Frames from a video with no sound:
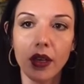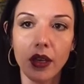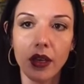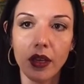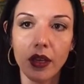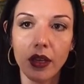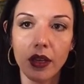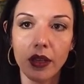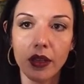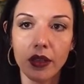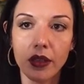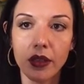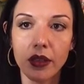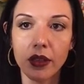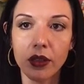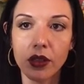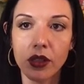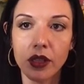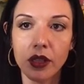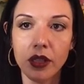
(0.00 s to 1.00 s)
And
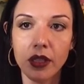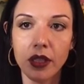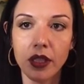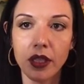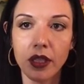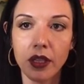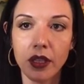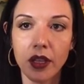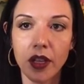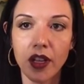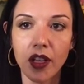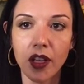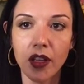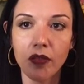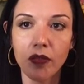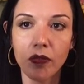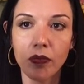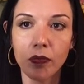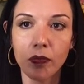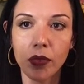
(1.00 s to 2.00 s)
there's the dent I
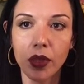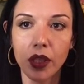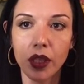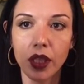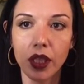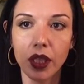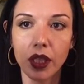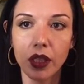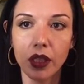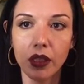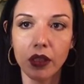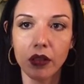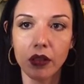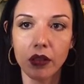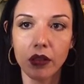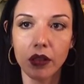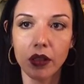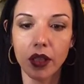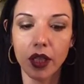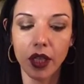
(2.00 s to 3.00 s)
have put in it.
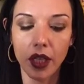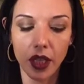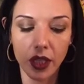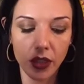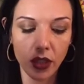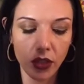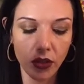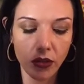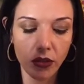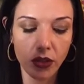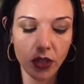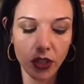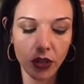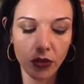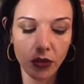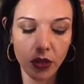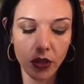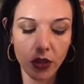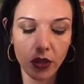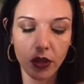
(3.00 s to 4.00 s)
And I do
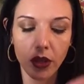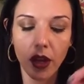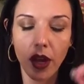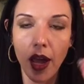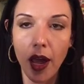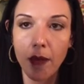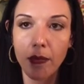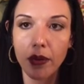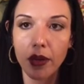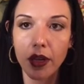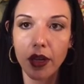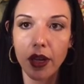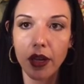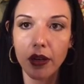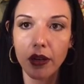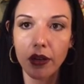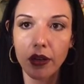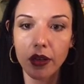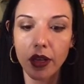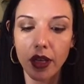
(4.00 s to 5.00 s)
use the little
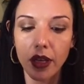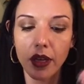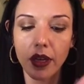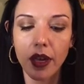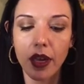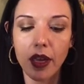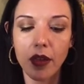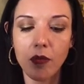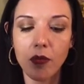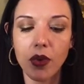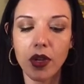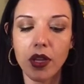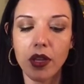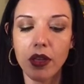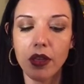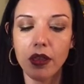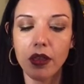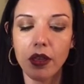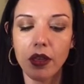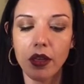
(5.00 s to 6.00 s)
applicator that it came
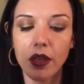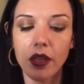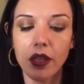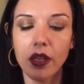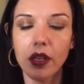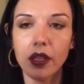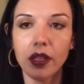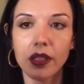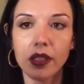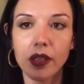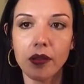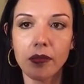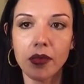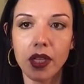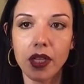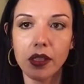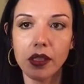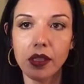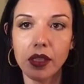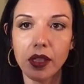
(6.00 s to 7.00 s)
with, because I'm
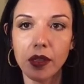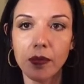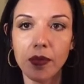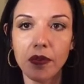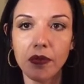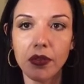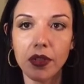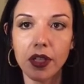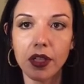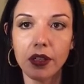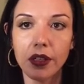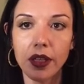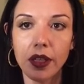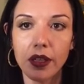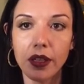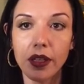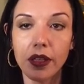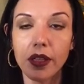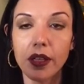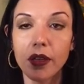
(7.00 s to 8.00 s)
not sticking my finger
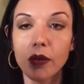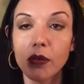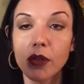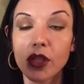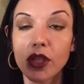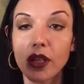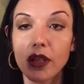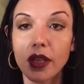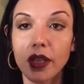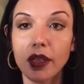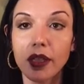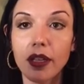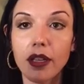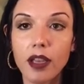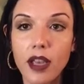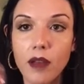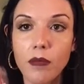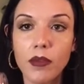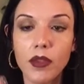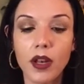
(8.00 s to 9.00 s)
down in there, which I like that it
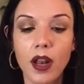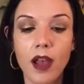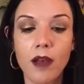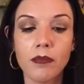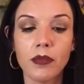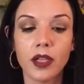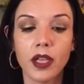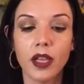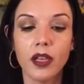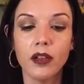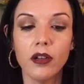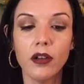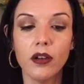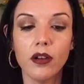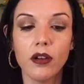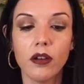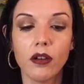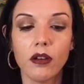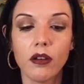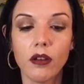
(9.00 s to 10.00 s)
came with an
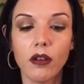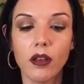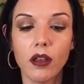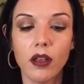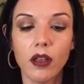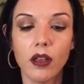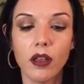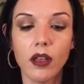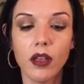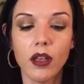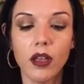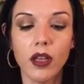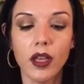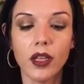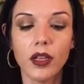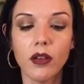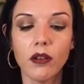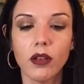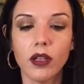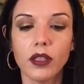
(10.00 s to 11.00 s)
applicator.
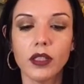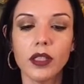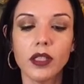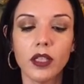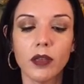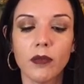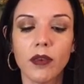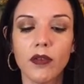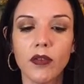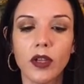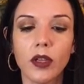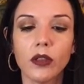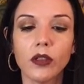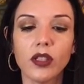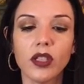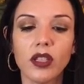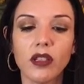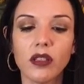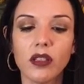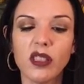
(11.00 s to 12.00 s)
I don't like to stick my
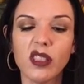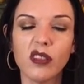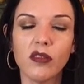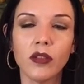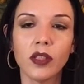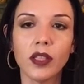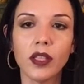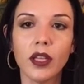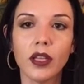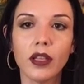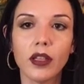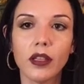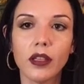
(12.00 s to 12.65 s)
fingers down and stuff like that.